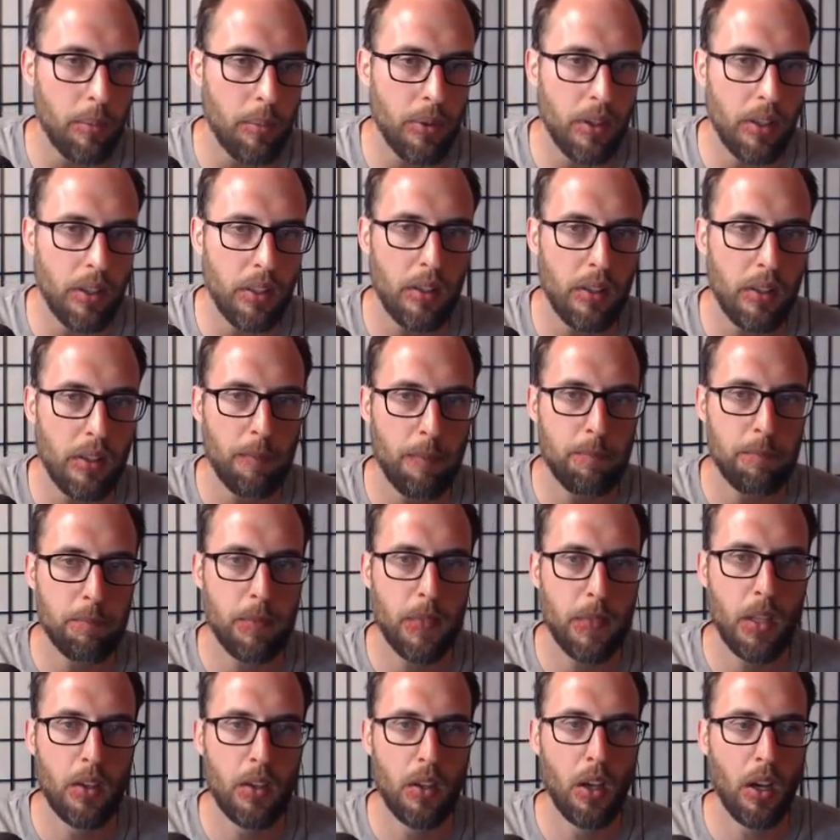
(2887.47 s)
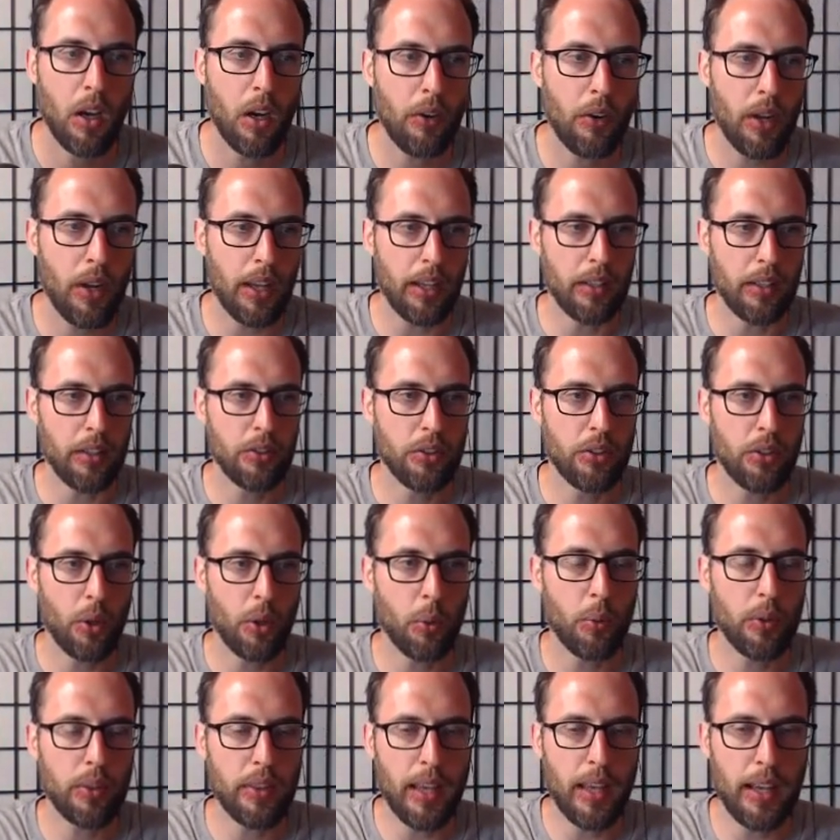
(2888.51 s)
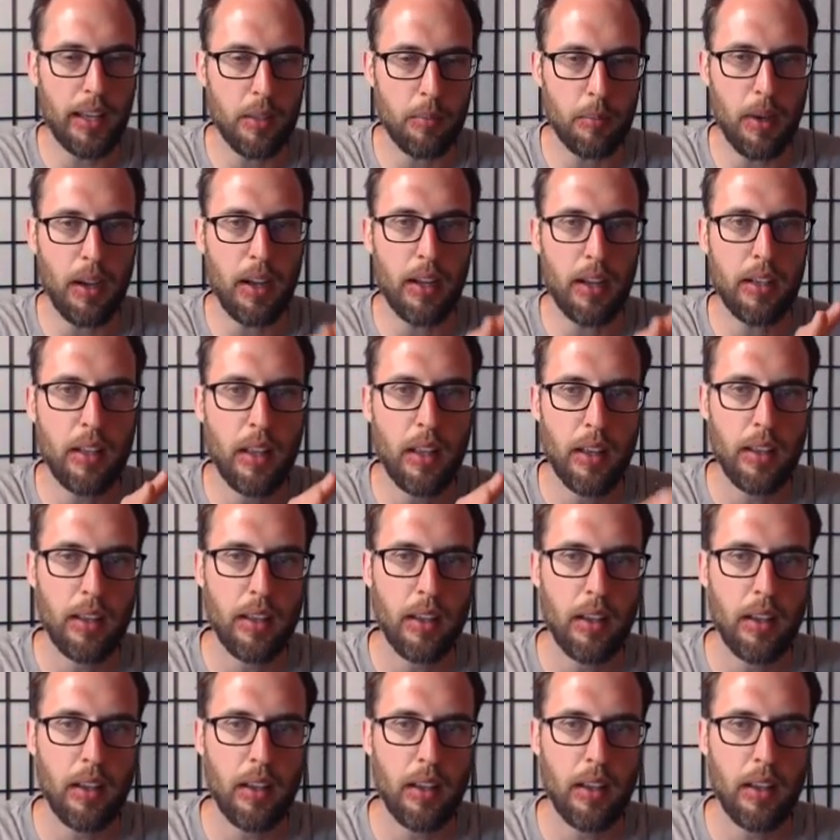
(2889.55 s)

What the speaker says: property. Okay, so with that in mind,